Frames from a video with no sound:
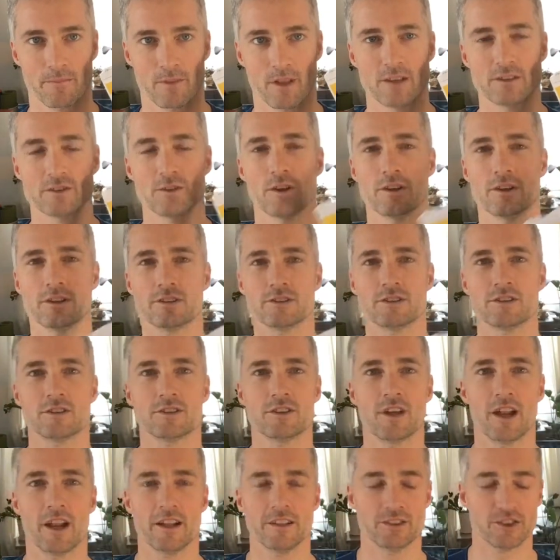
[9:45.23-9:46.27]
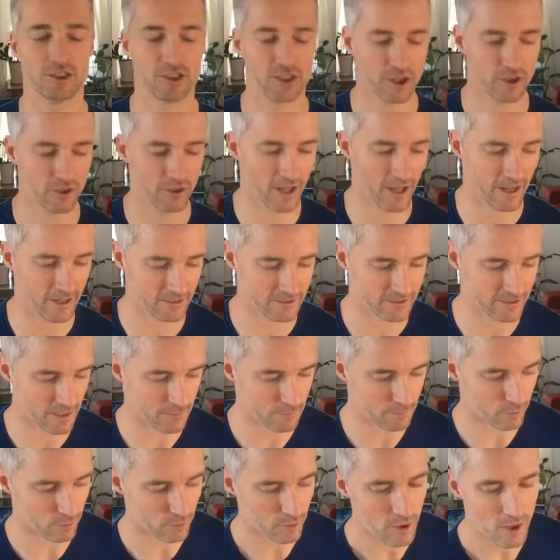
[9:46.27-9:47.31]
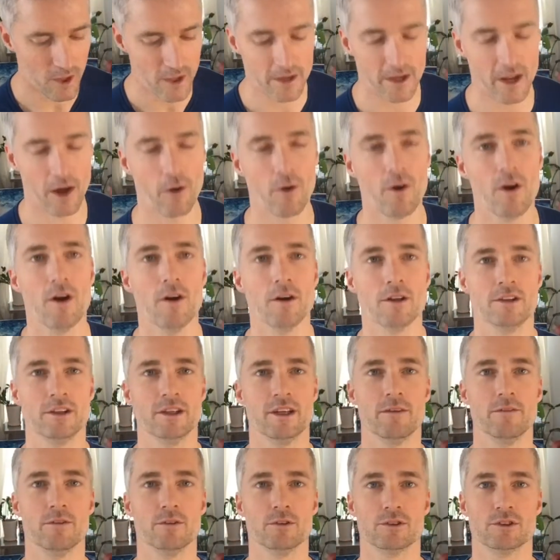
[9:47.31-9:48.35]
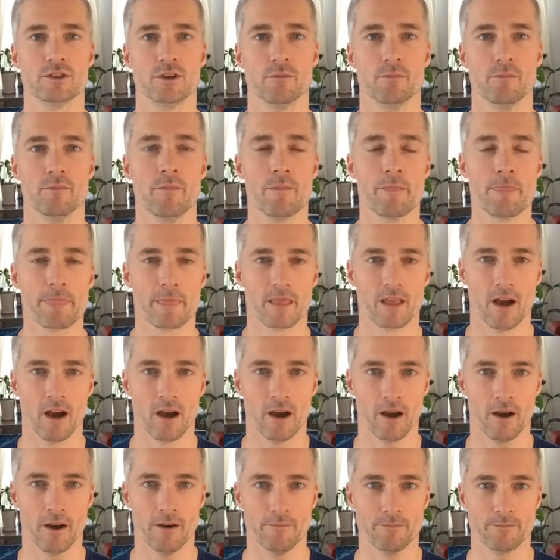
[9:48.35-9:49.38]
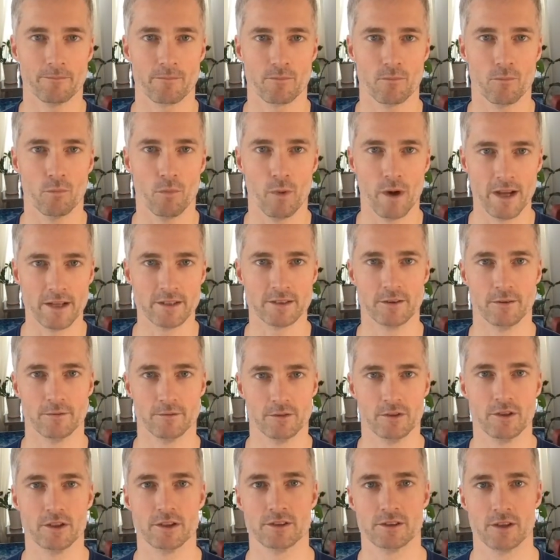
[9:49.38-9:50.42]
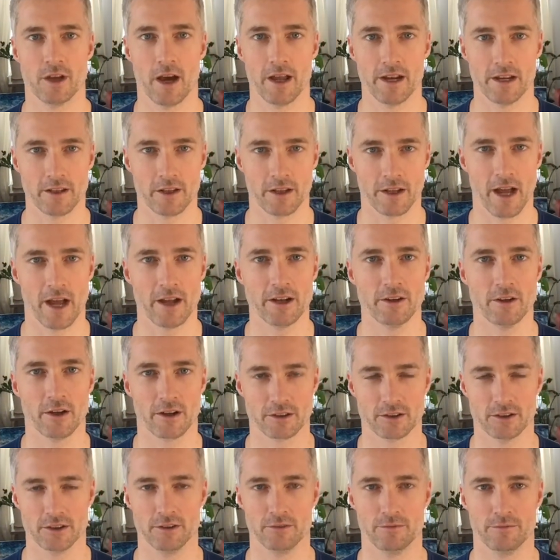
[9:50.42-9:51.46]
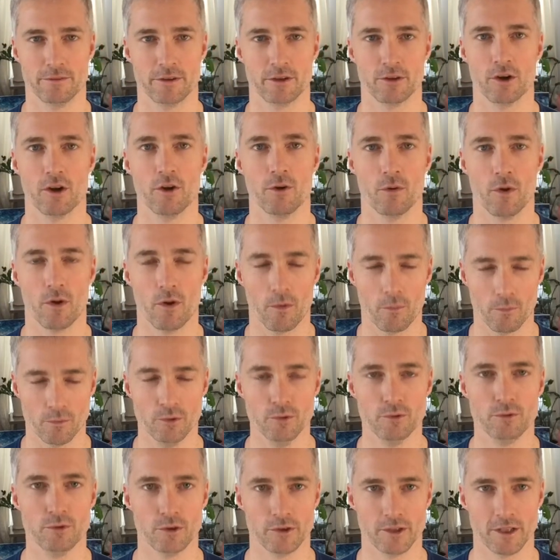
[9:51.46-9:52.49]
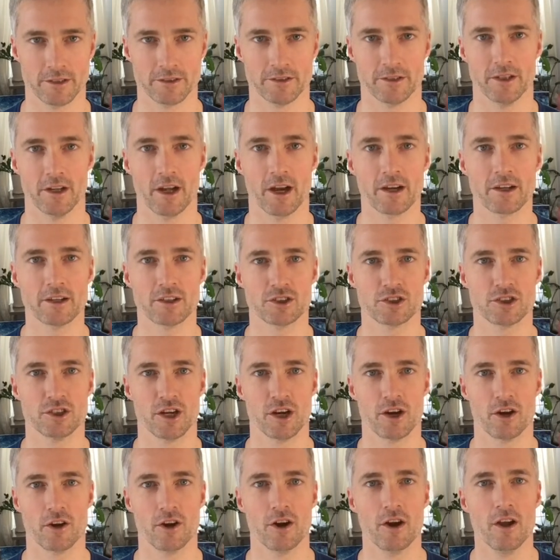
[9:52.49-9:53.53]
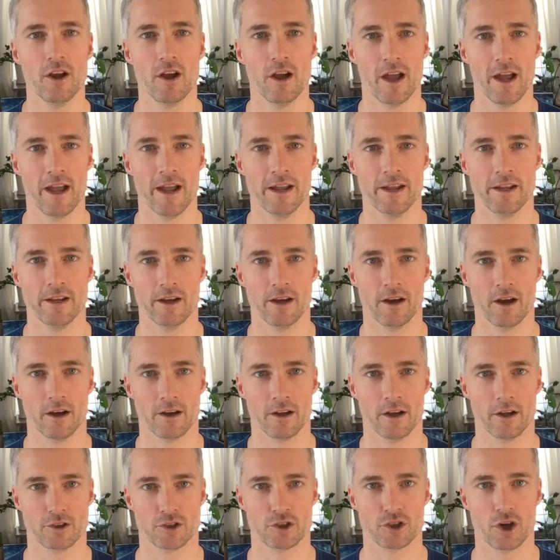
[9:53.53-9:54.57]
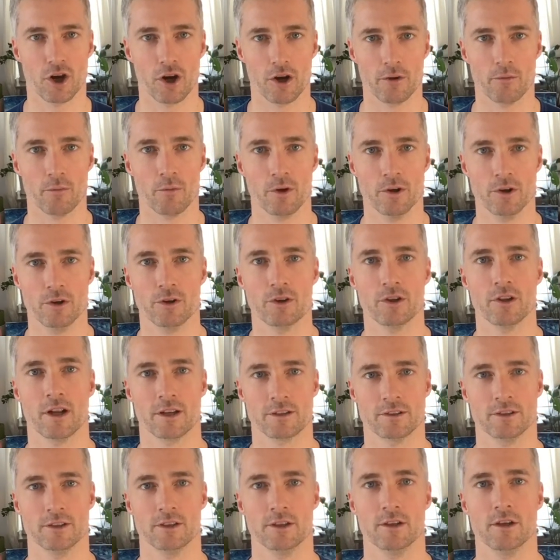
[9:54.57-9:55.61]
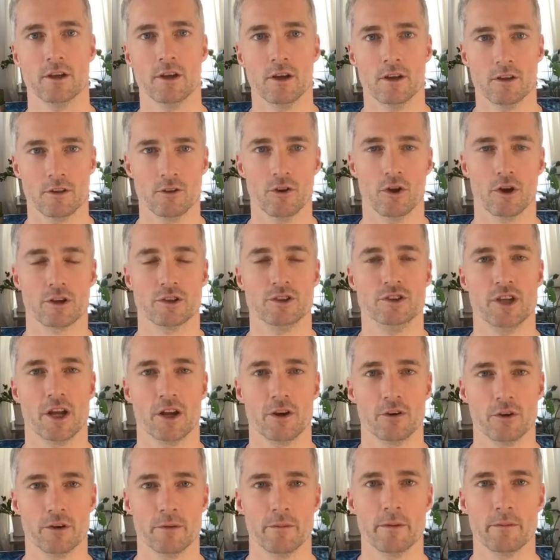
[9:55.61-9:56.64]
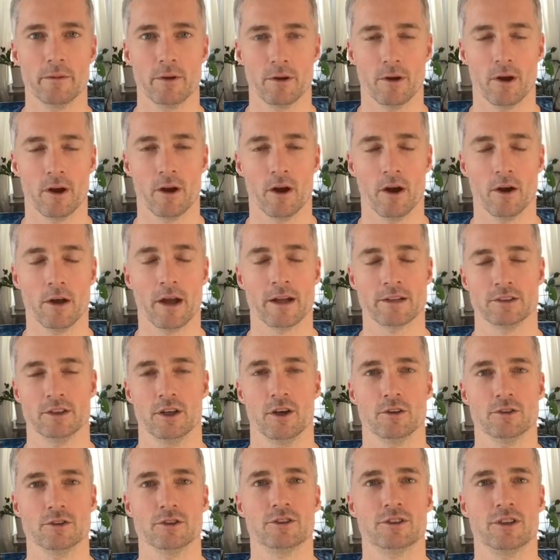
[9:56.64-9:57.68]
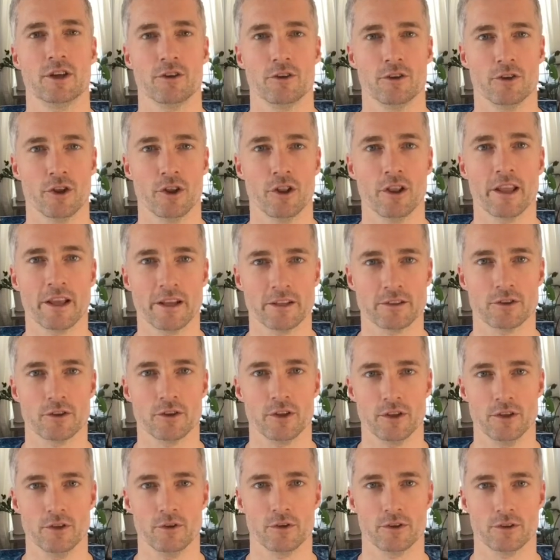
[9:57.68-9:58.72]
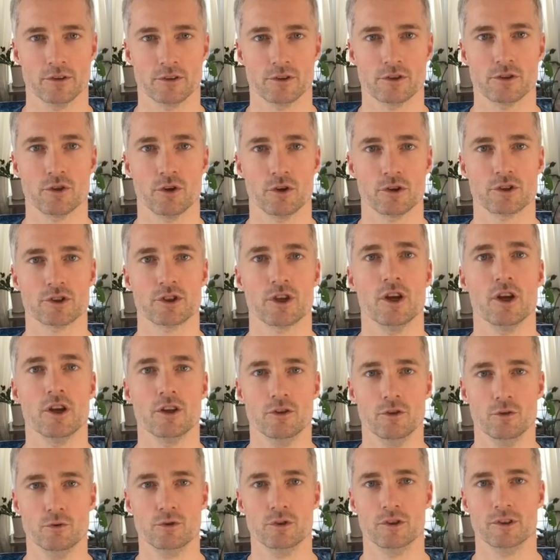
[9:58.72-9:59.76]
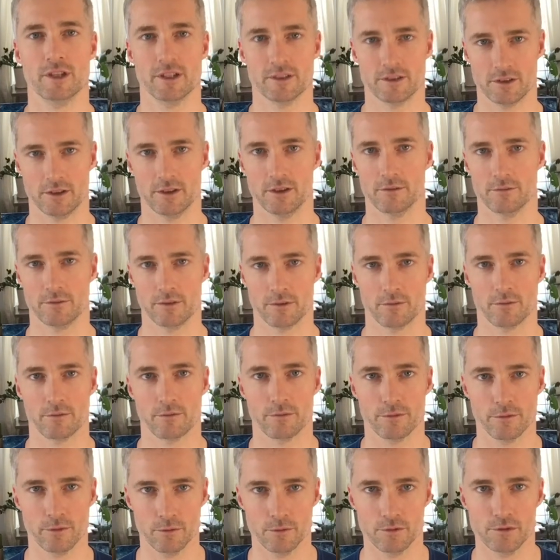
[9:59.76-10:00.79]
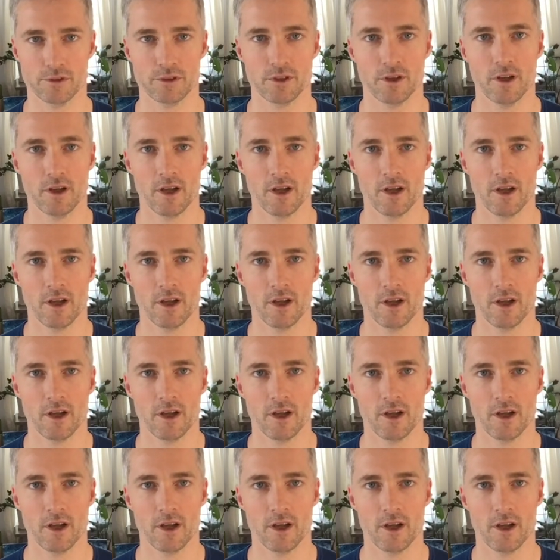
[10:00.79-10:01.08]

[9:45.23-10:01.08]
Okay, so I just thought I'd share that example. Now, to give you some ways of deciding, like how do you actually figure out nutrient density, I'm going to share a chart where you can actually look generally. Maybe I'll just share you the link so that you can search nutrient density of different foods,